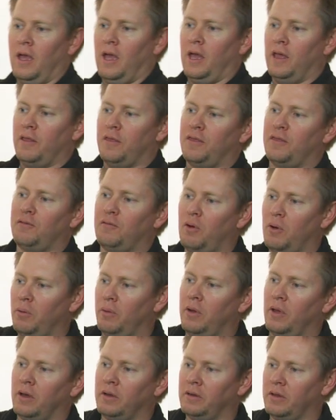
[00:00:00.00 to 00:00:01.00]
and throw
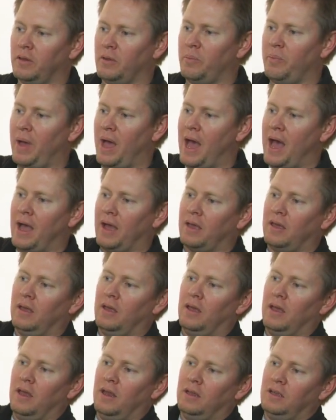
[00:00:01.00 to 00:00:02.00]
it onto the back,
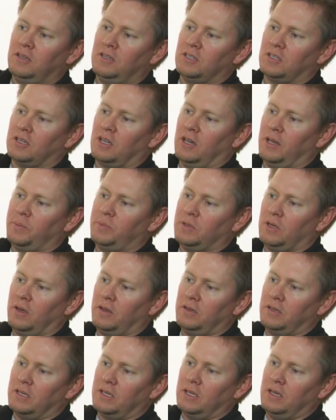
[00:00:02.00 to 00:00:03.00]
and it just clips
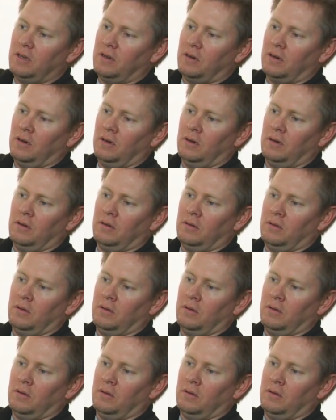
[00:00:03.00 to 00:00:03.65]
onto here,